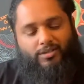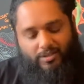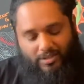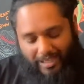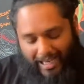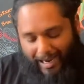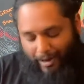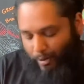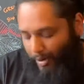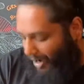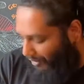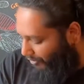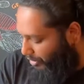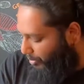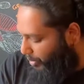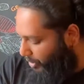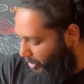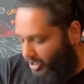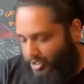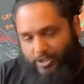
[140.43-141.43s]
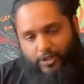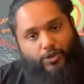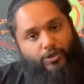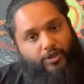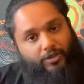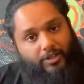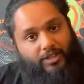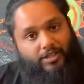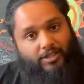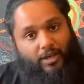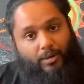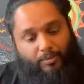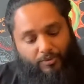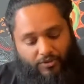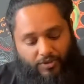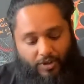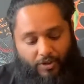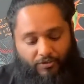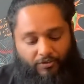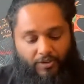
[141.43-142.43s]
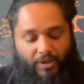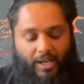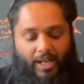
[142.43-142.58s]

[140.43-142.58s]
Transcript: now everybody's using this type of stuff.